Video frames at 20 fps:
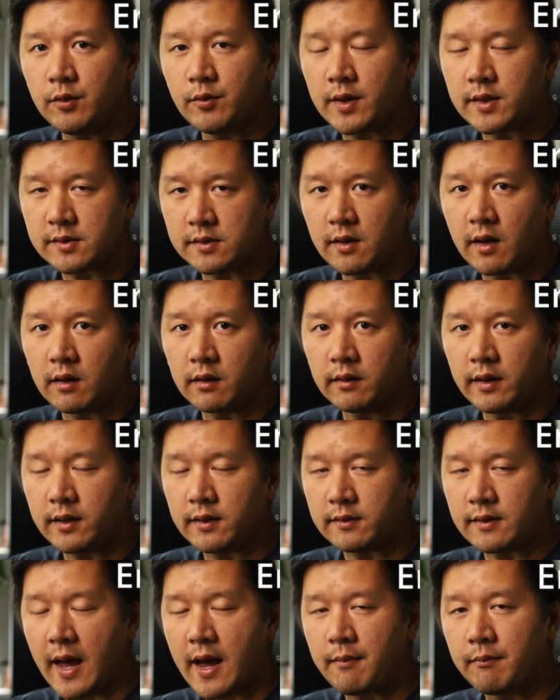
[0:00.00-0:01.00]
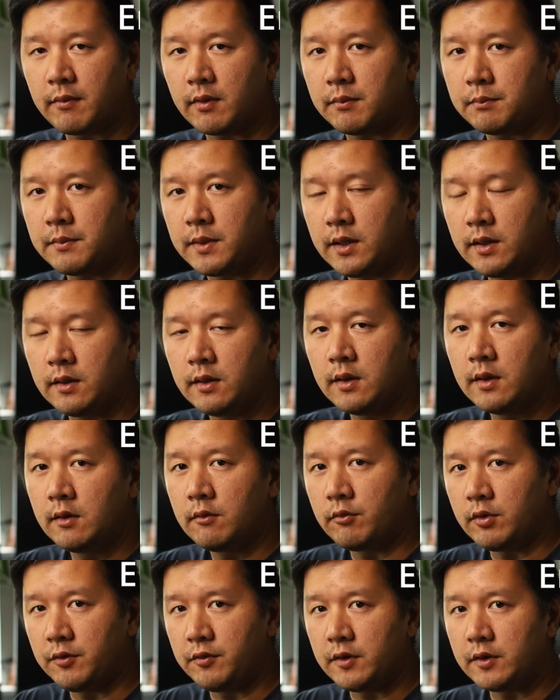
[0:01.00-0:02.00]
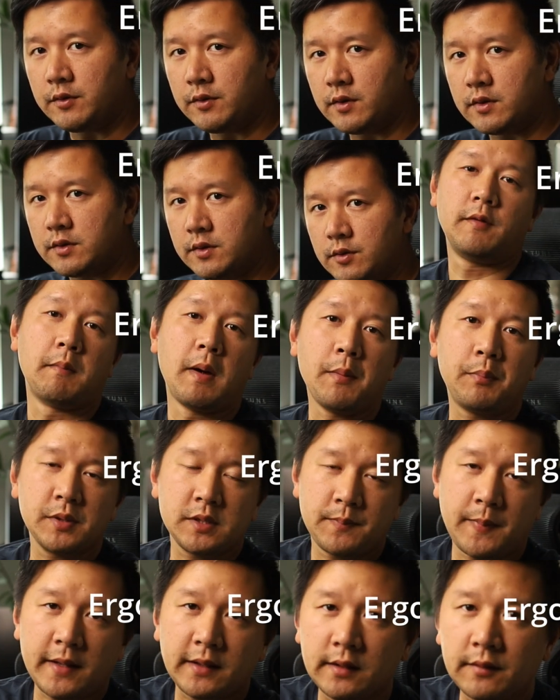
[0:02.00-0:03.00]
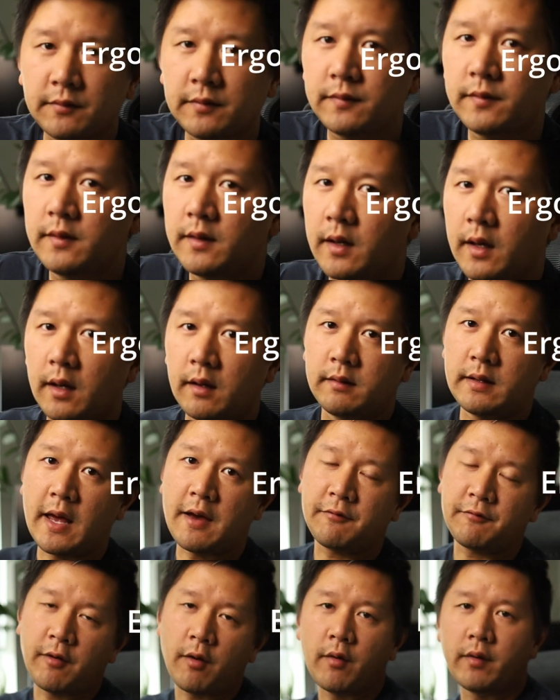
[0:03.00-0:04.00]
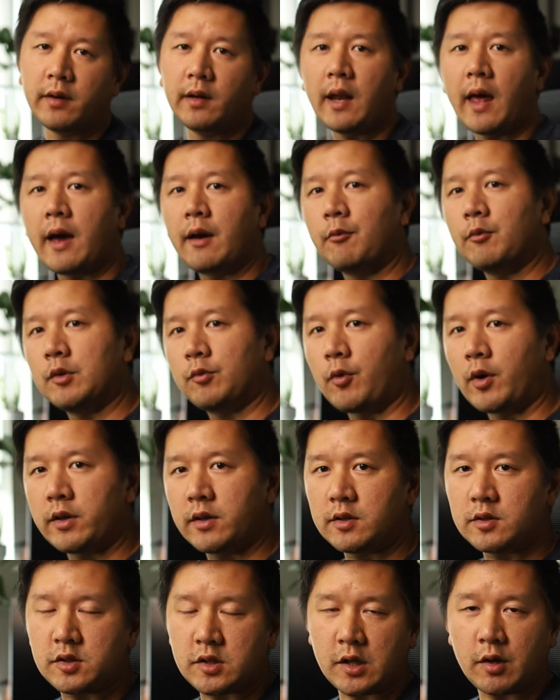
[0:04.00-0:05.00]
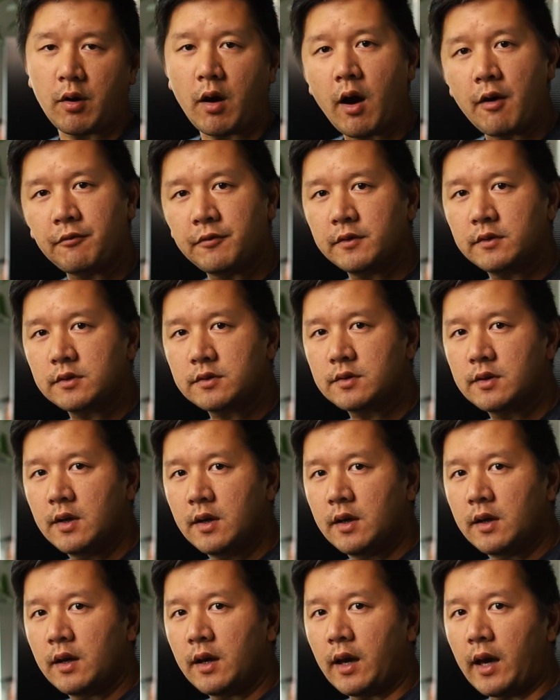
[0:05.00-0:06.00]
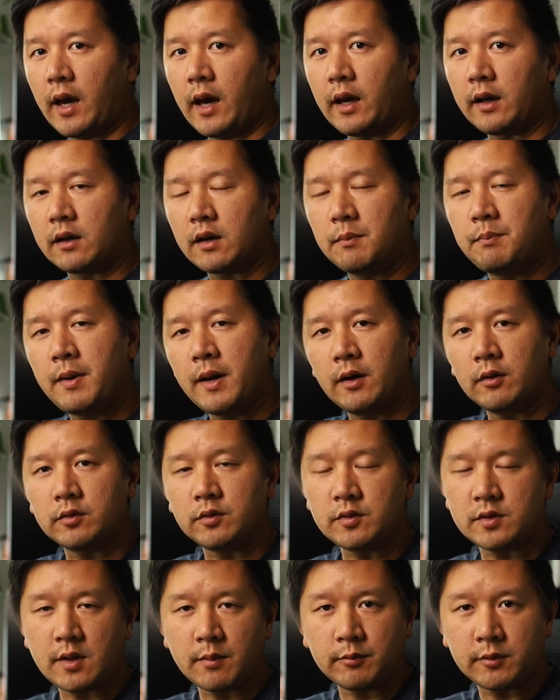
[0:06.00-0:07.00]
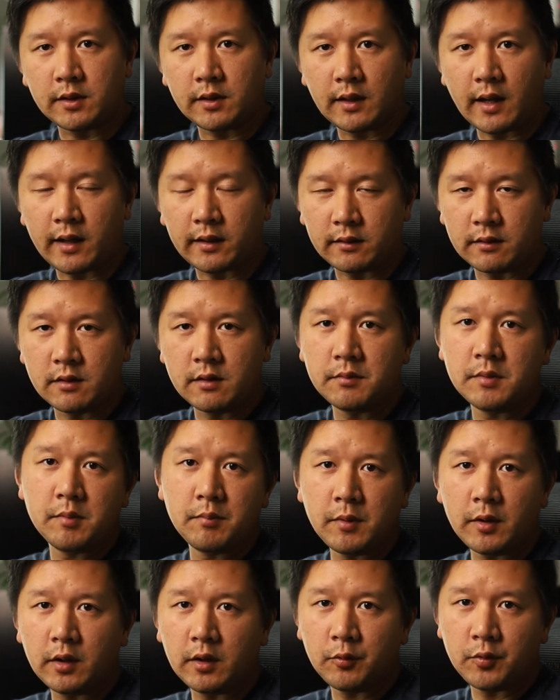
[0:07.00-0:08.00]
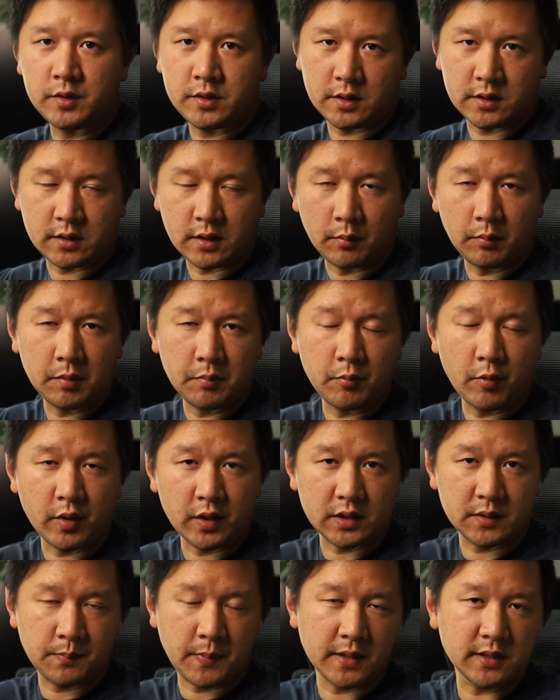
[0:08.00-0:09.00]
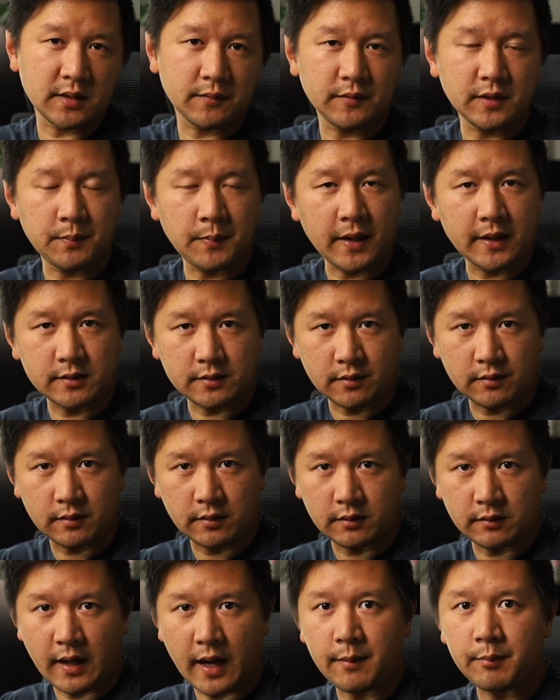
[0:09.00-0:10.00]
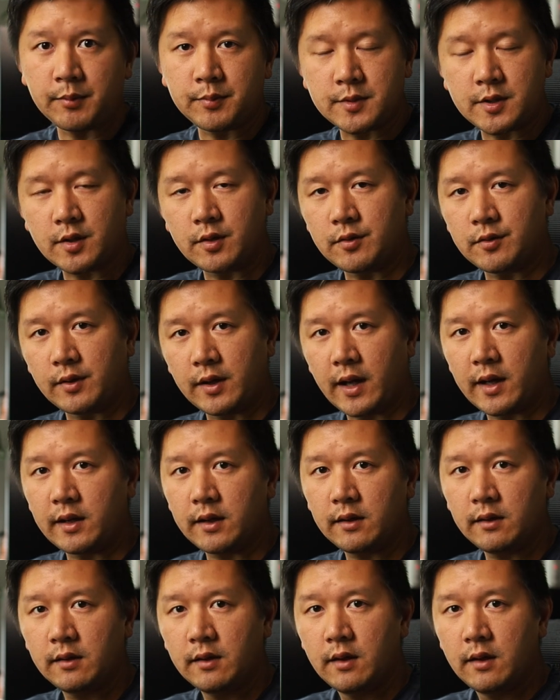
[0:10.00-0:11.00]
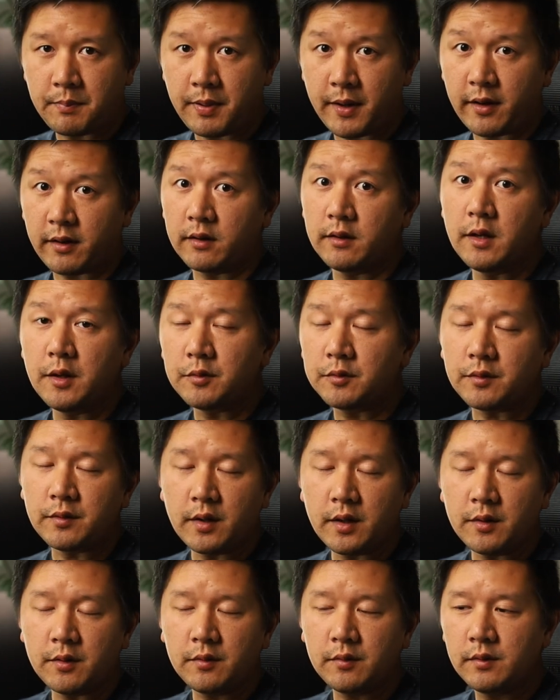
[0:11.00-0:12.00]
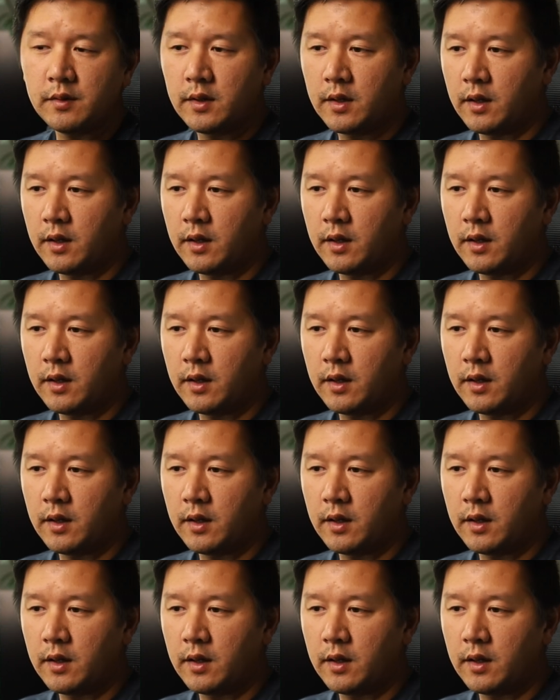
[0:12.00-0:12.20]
US at the time of me reviewing this. From my perspective, that fall in line with what this chair offers, and compared to something like the Herman Miller, which is a bit more expensive, depends on the type of chair you're getting. Comparing new to new,